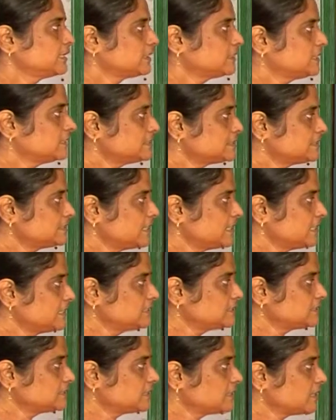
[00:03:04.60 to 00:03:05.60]
The
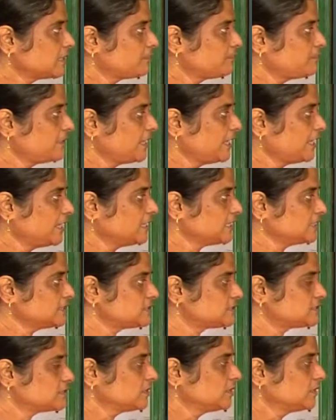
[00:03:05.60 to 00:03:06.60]
cells, they are
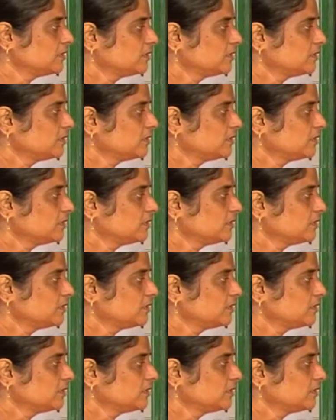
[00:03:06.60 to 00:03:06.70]
placed